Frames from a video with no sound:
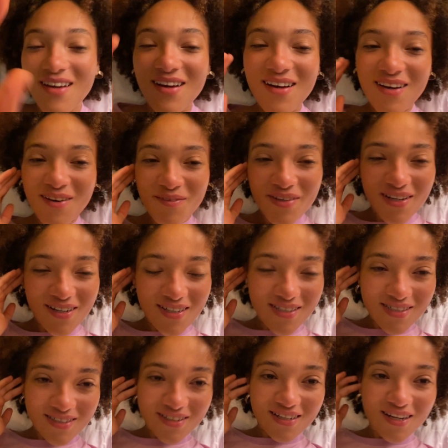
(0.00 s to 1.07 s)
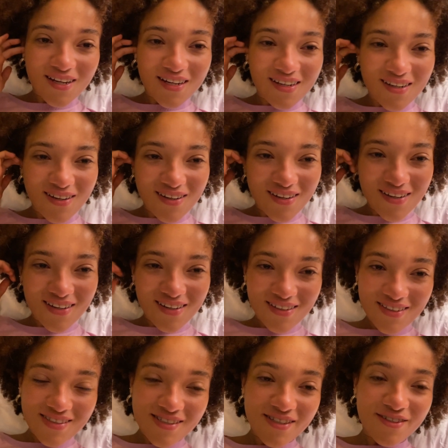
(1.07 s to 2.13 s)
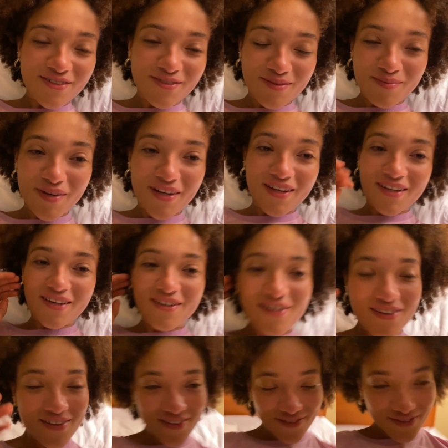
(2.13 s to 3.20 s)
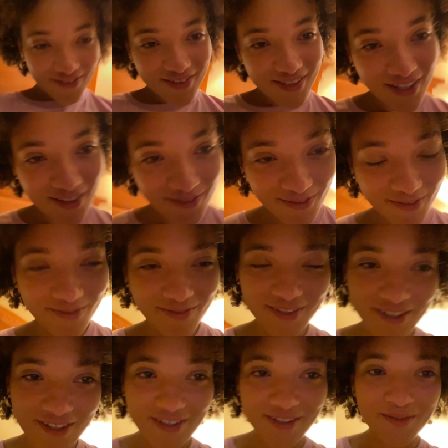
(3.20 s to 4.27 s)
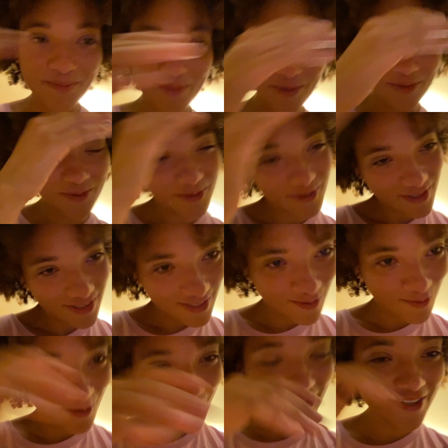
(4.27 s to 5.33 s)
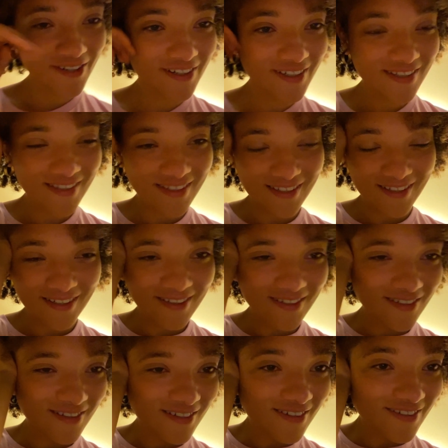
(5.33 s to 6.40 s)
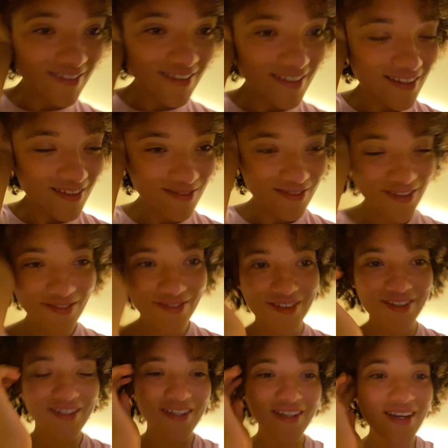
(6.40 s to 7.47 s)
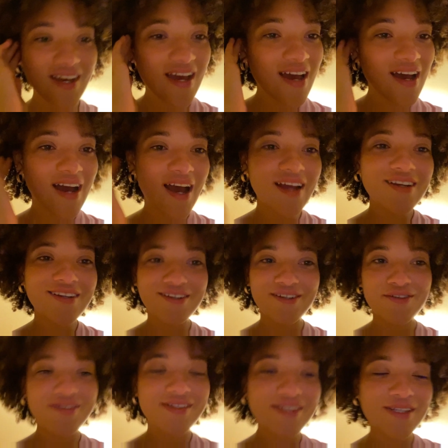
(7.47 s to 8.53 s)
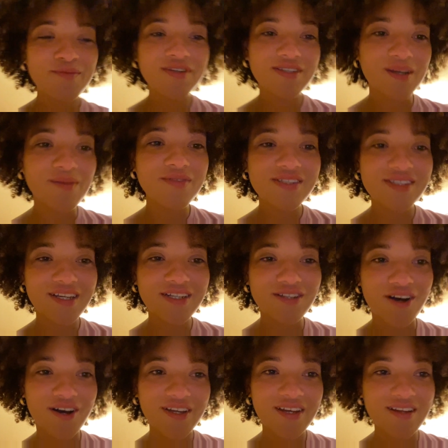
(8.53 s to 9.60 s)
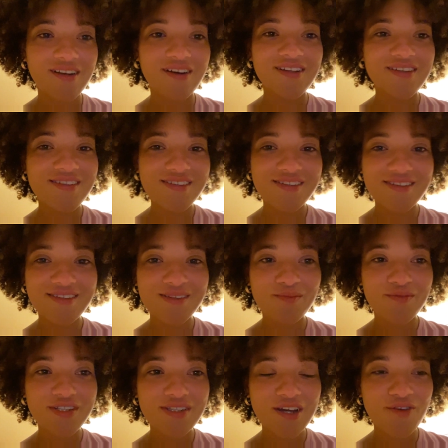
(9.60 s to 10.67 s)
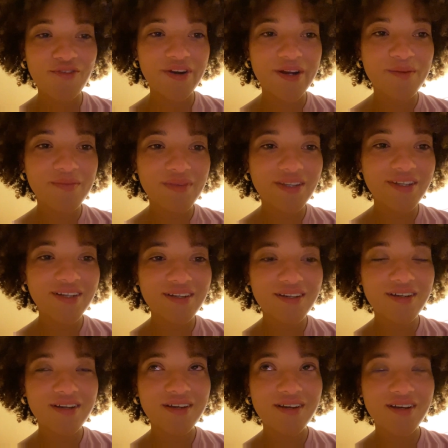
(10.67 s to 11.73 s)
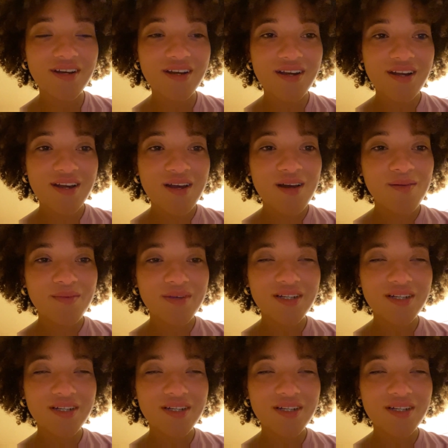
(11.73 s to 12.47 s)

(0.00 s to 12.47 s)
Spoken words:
Oh my gosh, I got tears in my ear. It feels like when you're in a pool and the water gets stuck in your ear. That's what I feel like. I need to go to sleep because I'm just like talking nonsense. I'm just like rambling, but